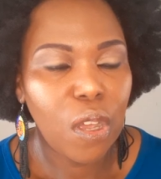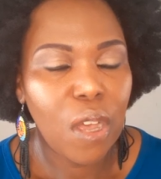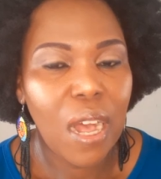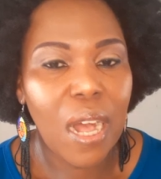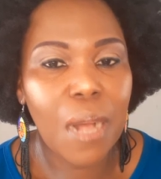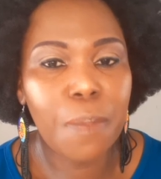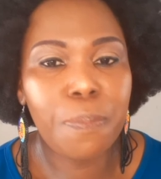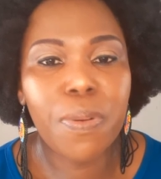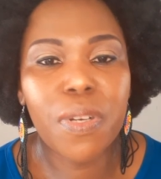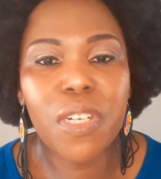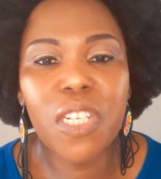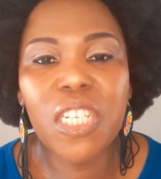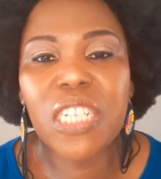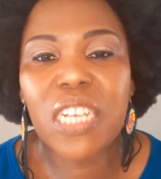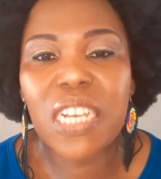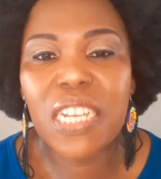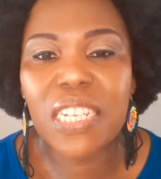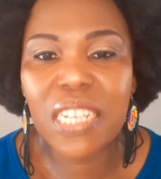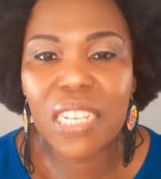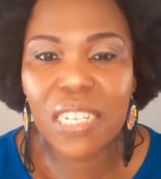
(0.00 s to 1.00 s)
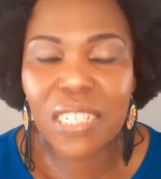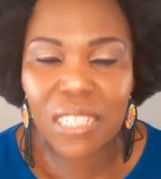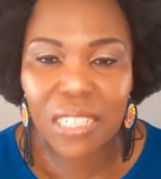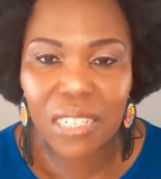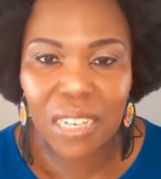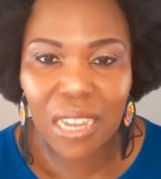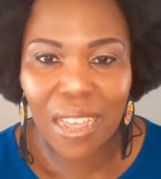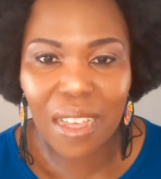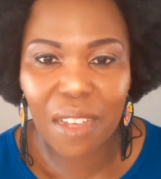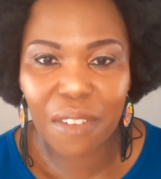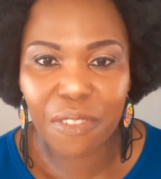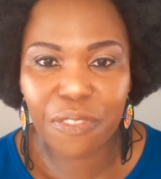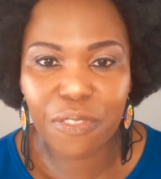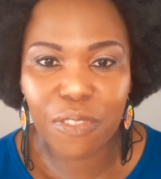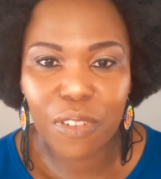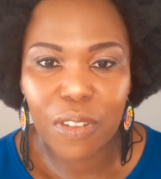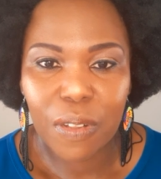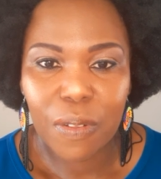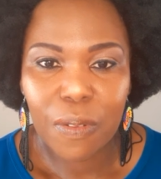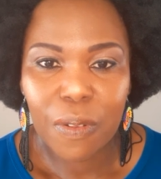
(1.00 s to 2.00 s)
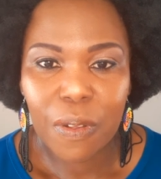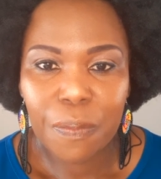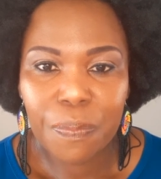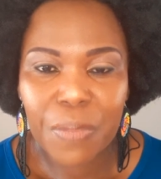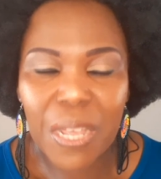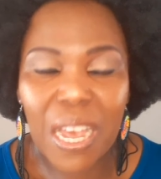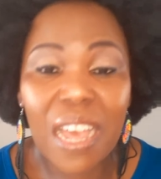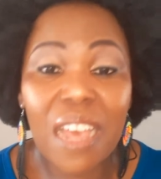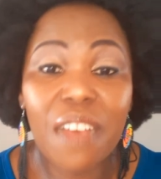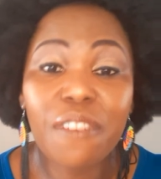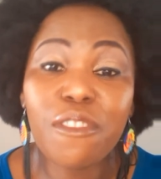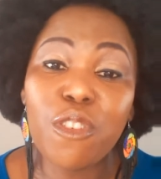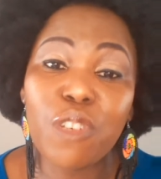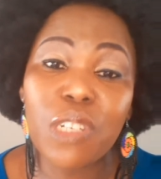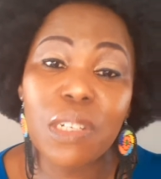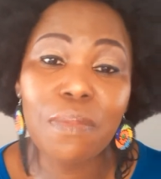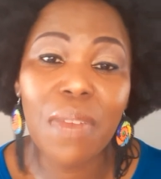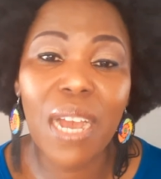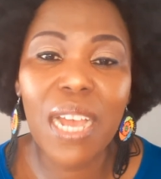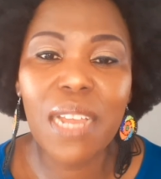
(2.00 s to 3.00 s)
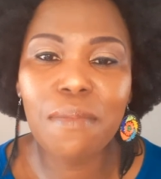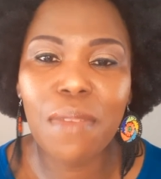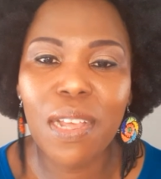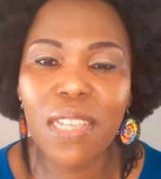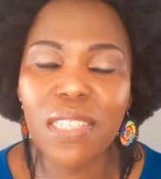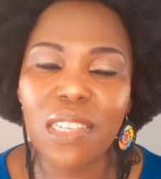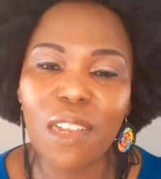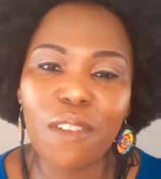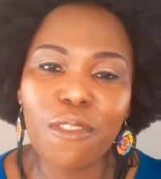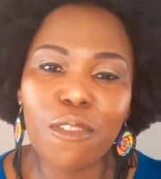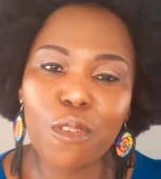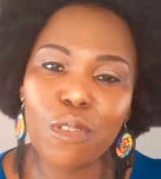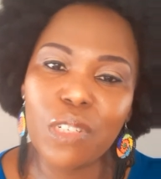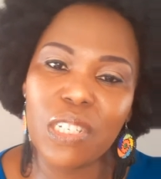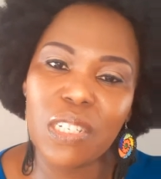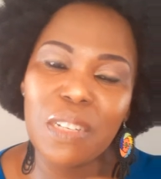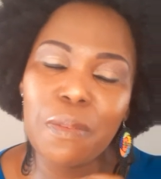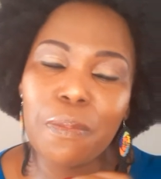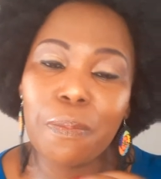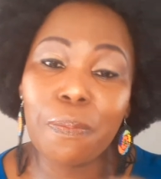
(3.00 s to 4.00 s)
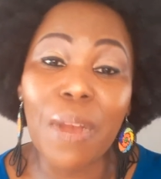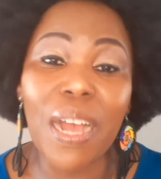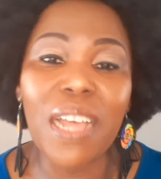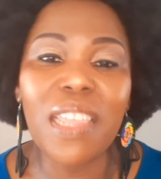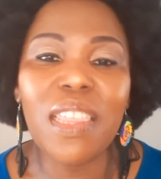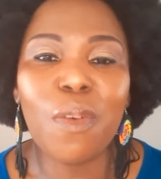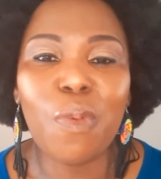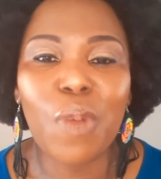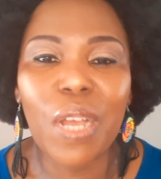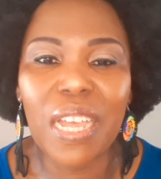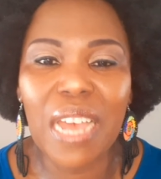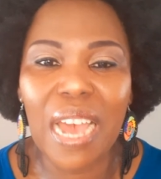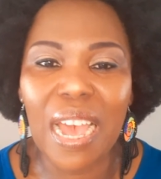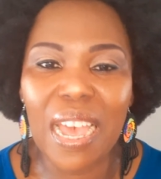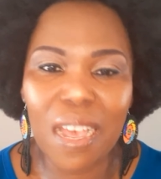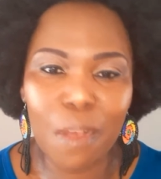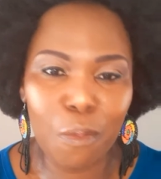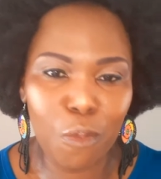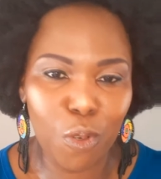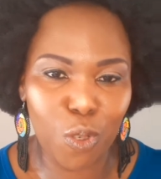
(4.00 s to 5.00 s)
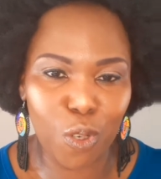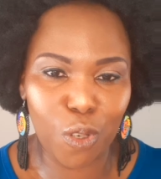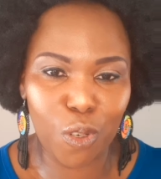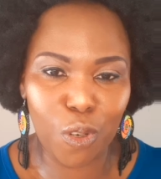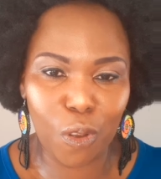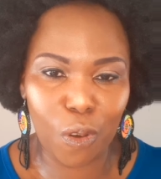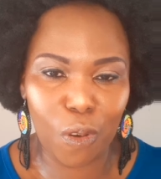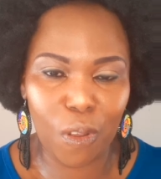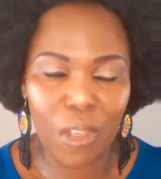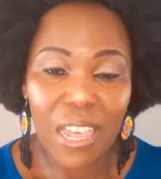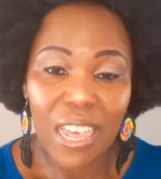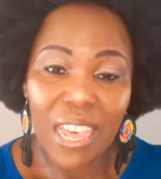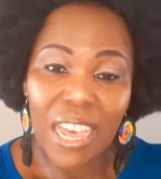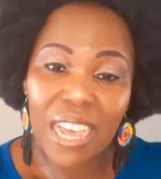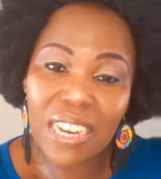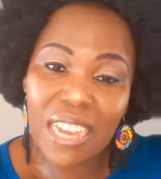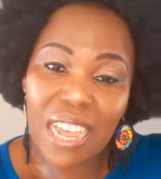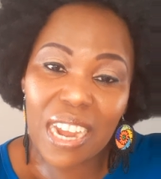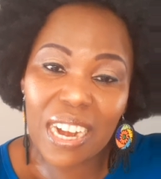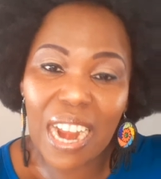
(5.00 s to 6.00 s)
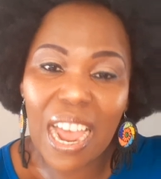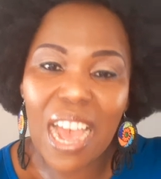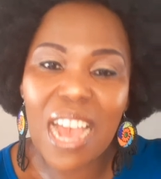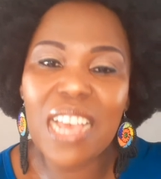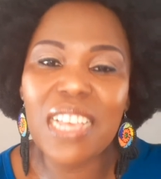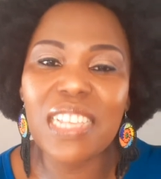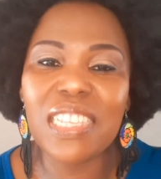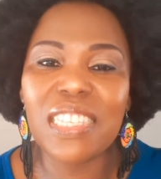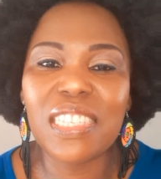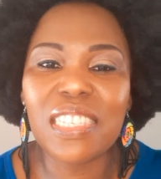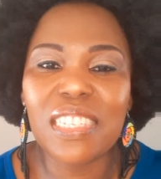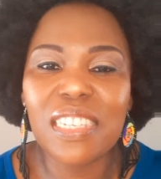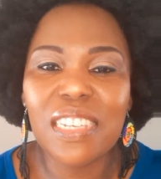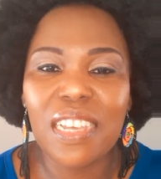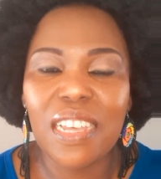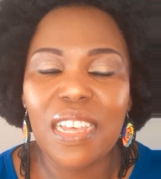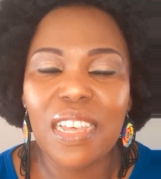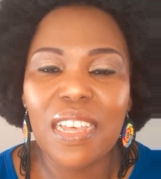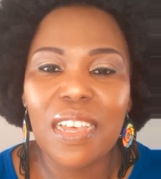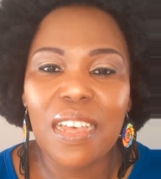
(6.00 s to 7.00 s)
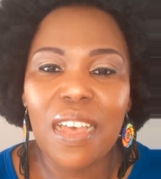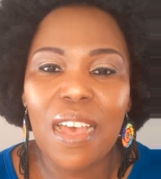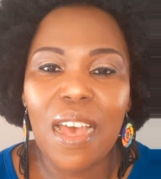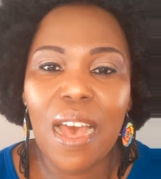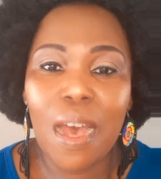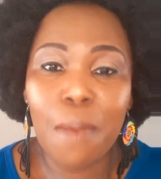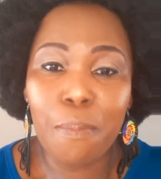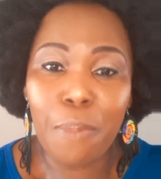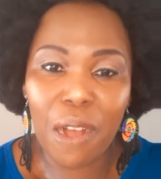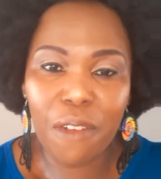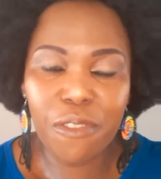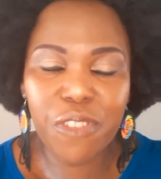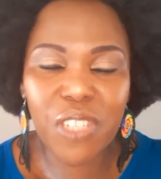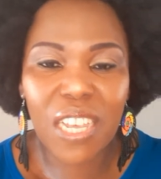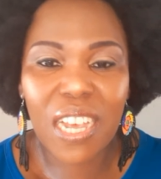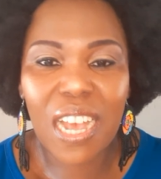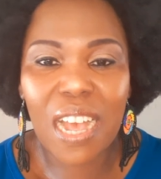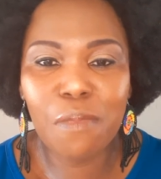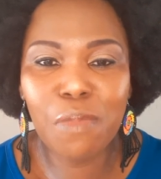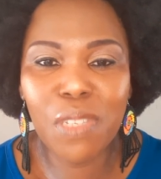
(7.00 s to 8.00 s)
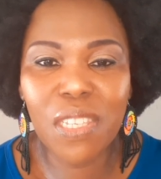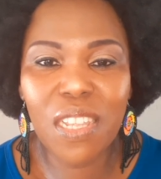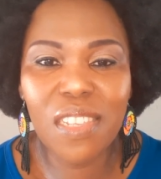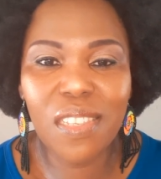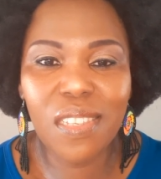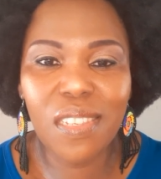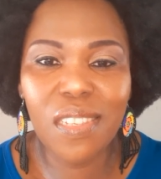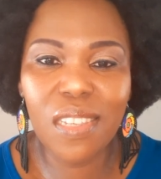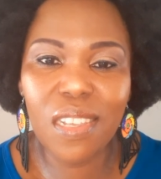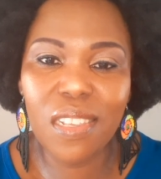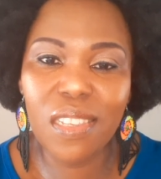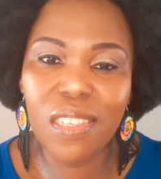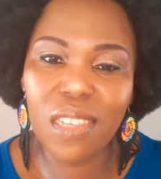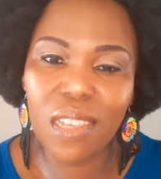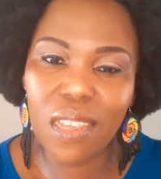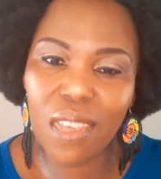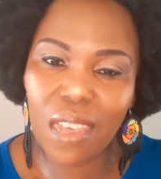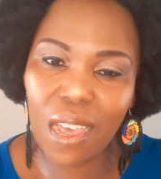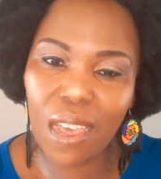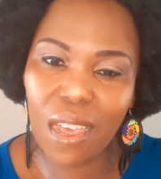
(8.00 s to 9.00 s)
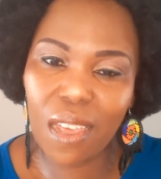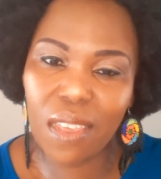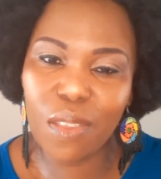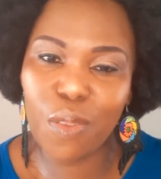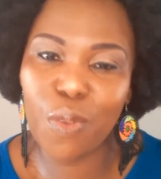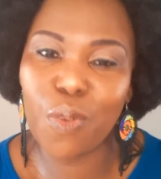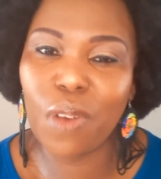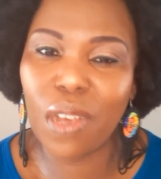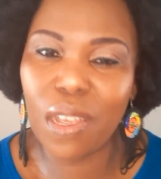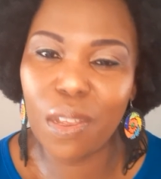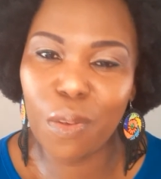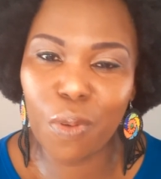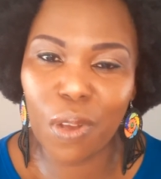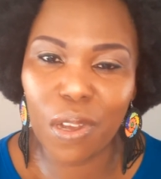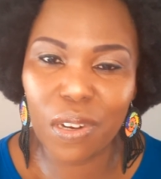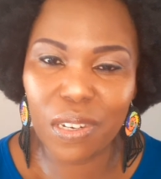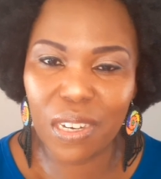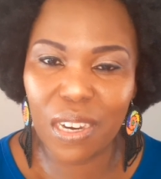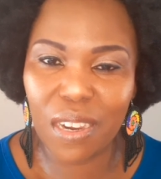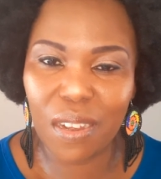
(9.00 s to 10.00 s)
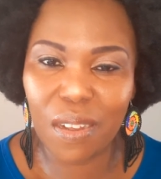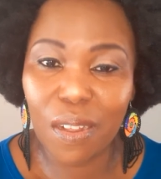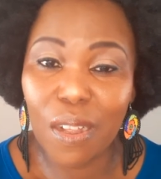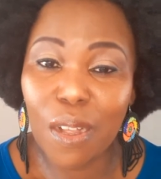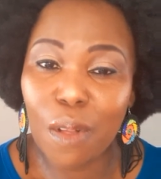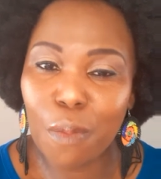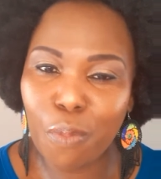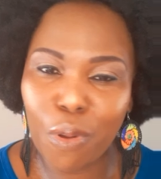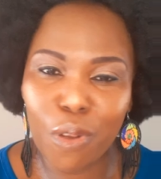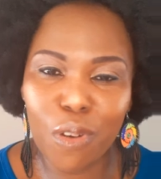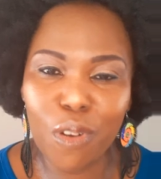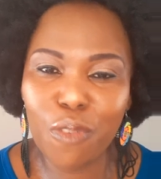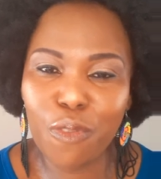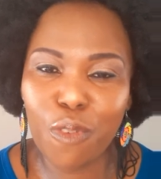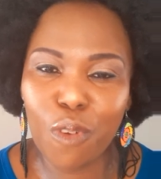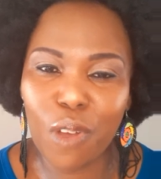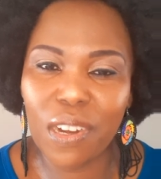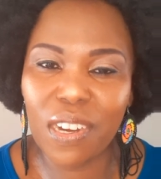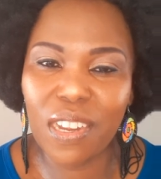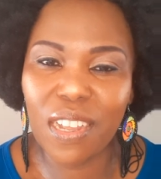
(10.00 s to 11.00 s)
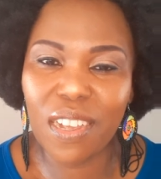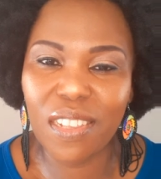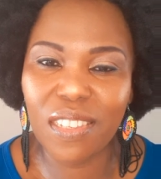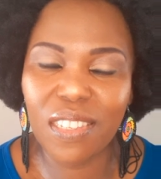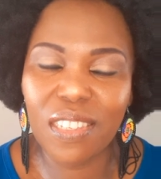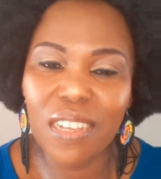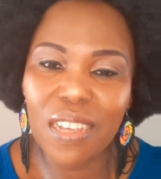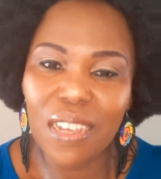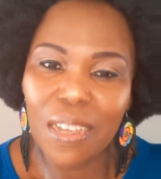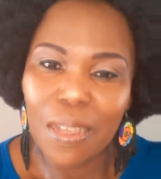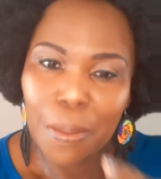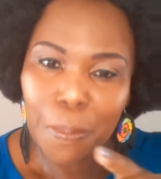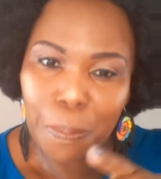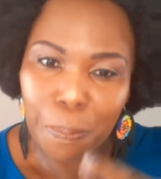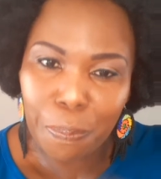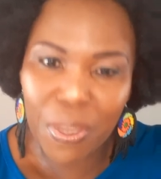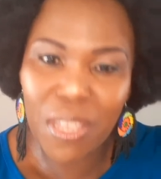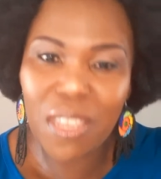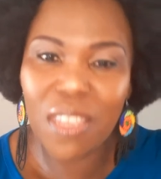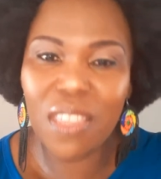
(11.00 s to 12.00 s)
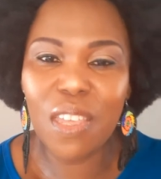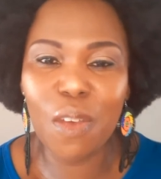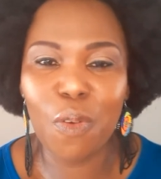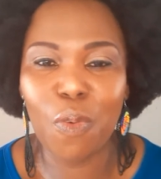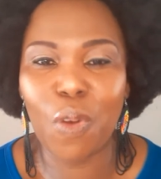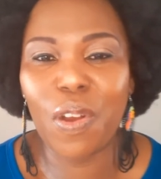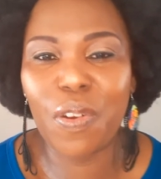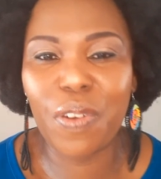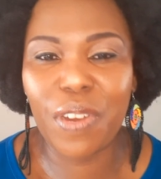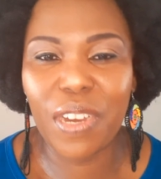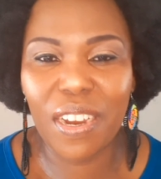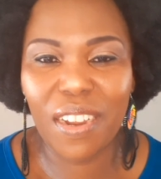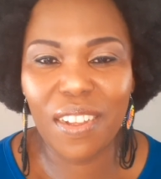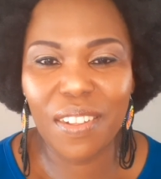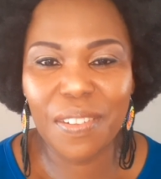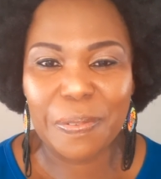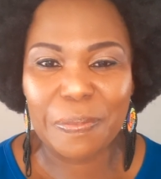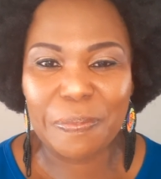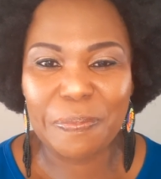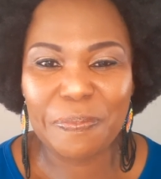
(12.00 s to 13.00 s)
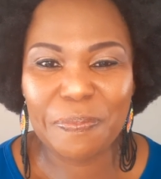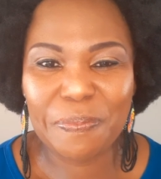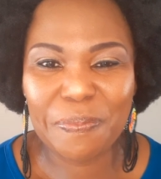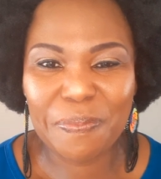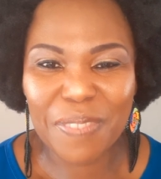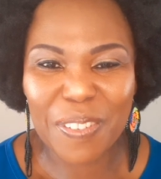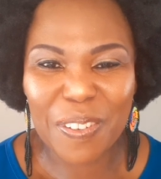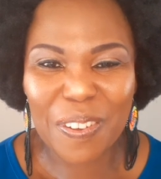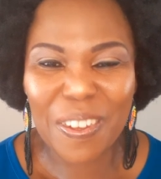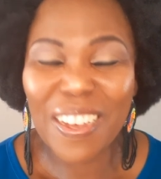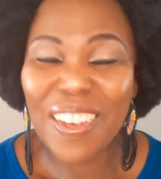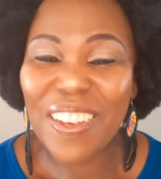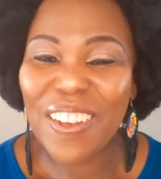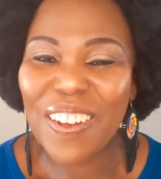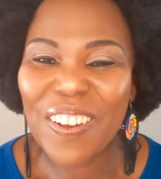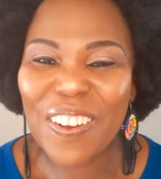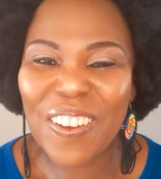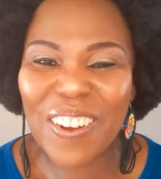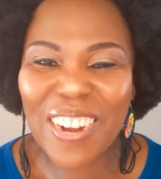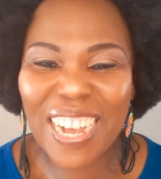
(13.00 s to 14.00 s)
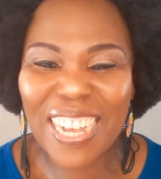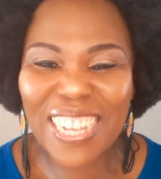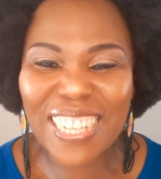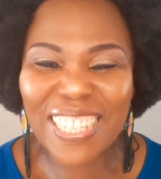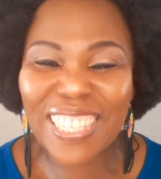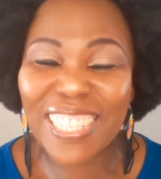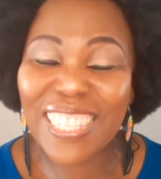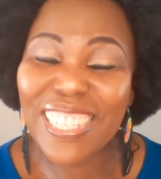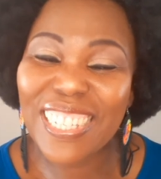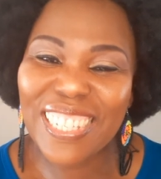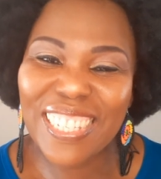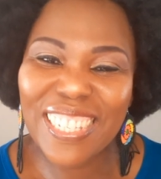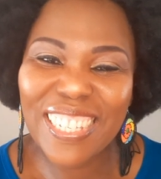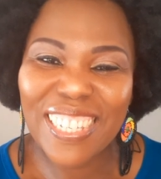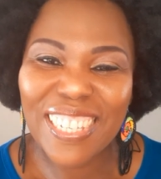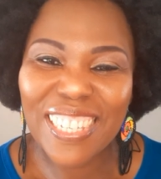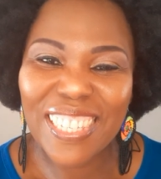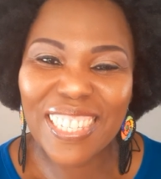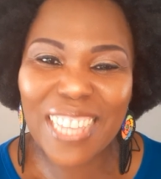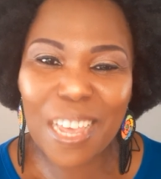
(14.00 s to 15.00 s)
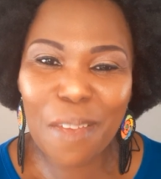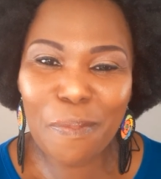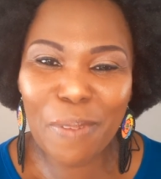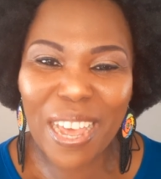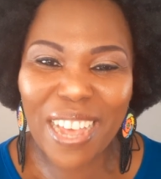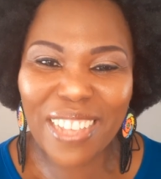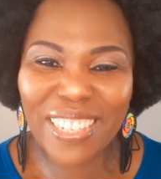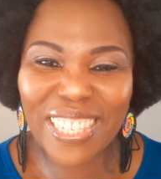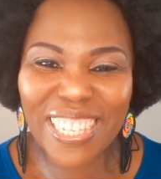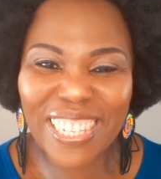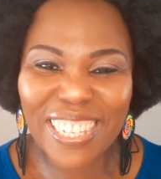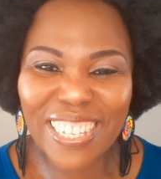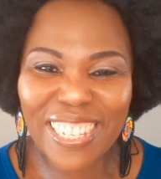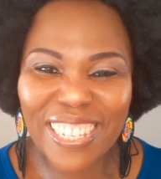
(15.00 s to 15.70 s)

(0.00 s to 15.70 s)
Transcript: appreciated enough, I have to remind myself, by the way, I am Udondolo, and I rise above circumstances and say, hey, you are a warrior, born of warriors, be the warrior. All right, stay blessed.